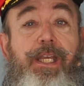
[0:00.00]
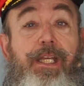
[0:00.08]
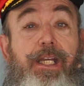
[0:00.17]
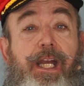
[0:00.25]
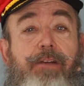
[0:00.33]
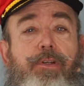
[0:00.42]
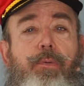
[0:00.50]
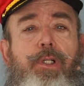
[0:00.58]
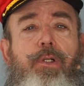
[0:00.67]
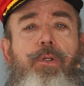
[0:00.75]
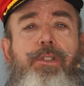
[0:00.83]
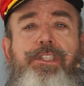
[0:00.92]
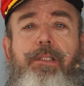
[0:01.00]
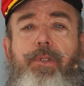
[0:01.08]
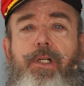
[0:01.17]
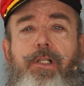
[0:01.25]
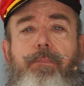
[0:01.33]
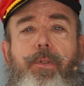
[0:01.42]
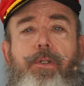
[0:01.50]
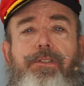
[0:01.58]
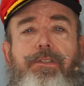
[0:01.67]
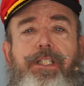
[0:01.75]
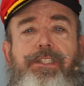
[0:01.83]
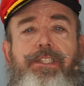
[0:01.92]
Everyone holds up all
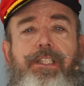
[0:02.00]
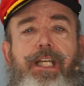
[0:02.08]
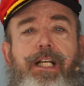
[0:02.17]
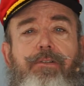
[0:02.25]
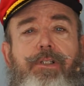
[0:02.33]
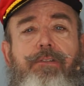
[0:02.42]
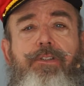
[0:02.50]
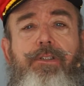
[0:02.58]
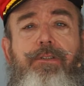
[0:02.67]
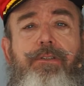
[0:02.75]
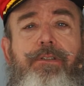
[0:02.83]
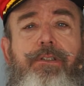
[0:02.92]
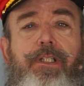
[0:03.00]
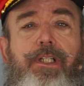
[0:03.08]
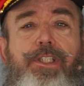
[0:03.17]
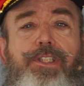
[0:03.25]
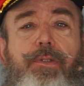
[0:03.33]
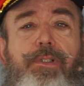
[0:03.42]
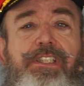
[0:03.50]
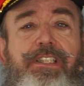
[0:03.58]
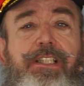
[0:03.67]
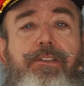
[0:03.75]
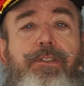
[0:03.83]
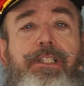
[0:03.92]
portraits in gallery view, so it's
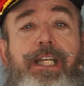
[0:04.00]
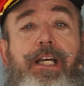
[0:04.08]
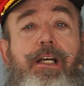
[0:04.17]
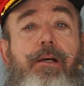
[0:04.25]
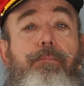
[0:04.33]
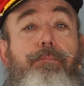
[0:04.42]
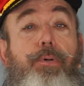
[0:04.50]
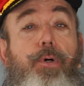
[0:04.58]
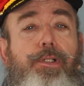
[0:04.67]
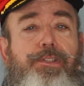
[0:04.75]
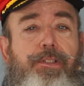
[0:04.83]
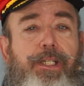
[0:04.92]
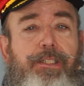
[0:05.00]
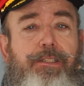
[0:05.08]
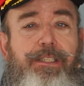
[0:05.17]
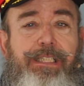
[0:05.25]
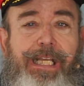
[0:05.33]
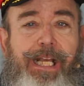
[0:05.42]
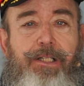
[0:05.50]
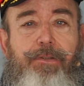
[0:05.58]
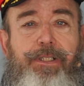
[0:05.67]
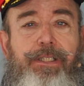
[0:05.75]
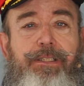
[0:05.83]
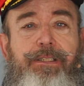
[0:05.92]
literally a portrait
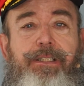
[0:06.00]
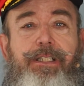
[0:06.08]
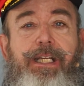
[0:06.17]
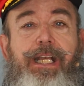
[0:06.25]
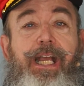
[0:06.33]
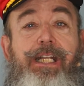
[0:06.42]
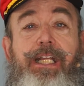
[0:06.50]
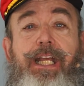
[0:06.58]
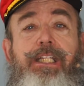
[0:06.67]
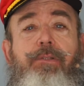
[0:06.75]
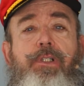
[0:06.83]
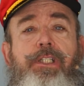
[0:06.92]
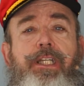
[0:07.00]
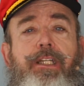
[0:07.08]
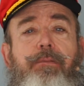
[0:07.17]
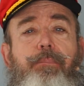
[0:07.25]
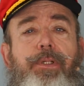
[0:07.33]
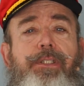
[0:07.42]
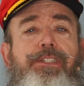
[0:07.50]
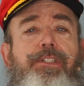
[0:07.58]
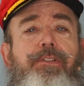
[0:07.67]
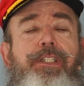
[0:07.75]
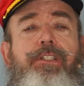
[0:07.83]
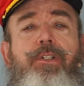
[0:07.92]
gallery, and anyone can print
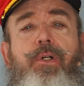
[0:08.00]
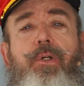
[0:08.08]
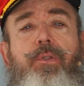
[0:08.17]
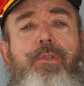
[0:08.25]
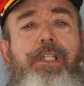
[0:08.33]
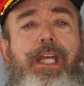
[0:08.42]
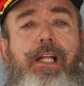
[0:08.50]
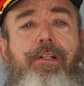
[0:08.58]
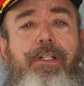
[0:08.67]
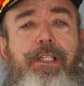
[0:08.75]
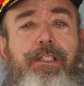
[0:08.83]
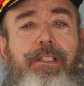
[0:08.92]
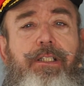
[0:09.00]
screen the whole gallery.